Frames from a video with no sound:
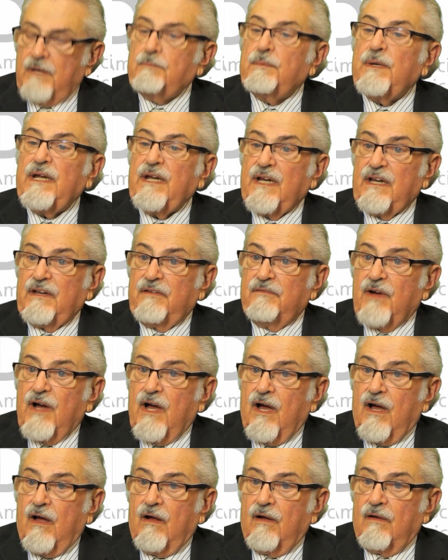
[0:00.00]
being
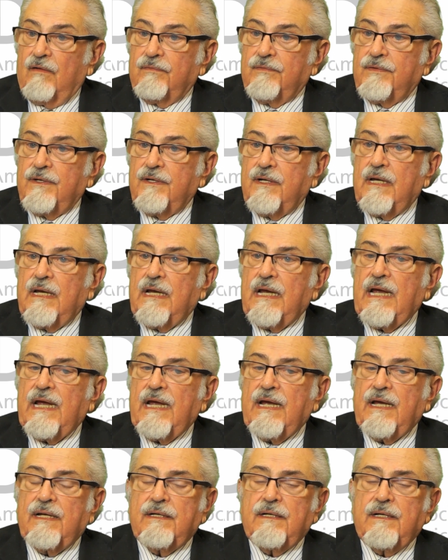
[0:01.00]
evolved,
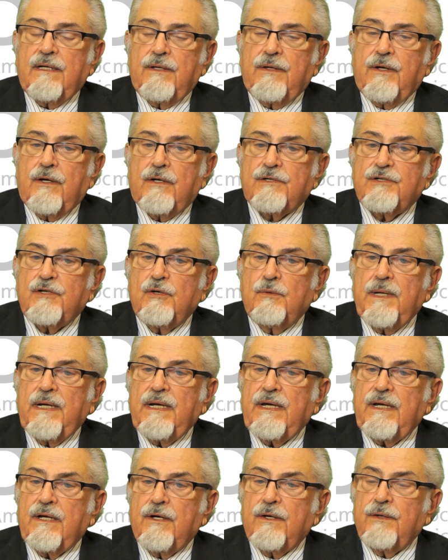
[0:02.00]
and there are so
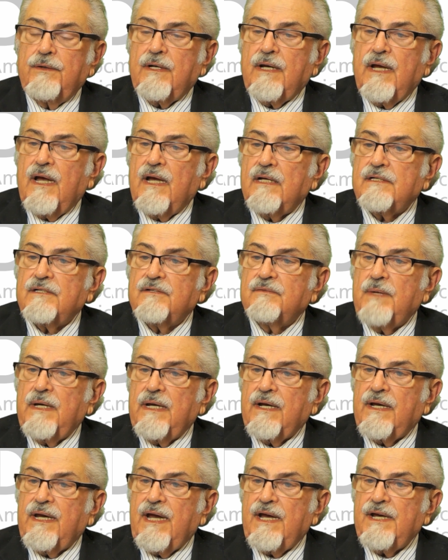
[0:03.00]
many other kinds of
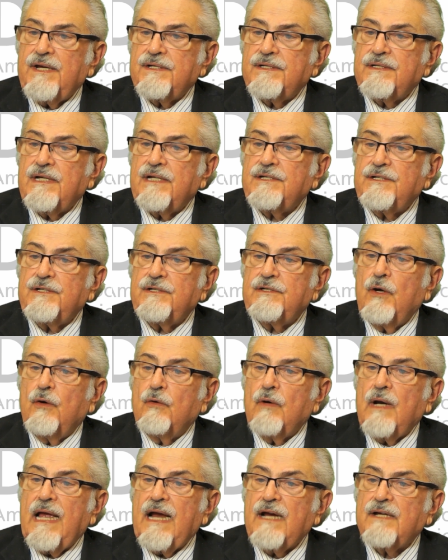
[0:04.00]
medications that you
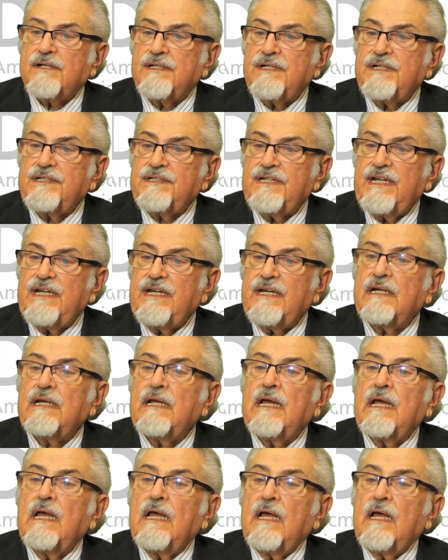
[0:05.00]
don't actually see it